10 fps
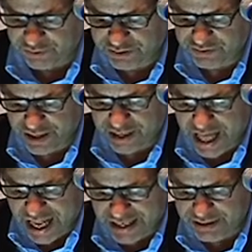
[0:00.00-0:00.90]
He's not
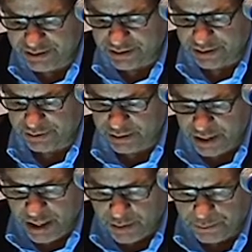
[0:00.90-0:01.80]
hiding it.
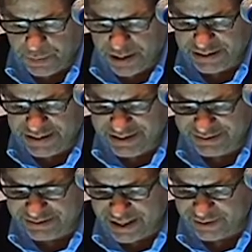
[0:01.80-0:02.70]
But he
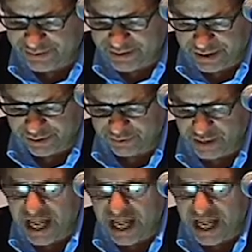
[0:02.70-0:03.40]
says this: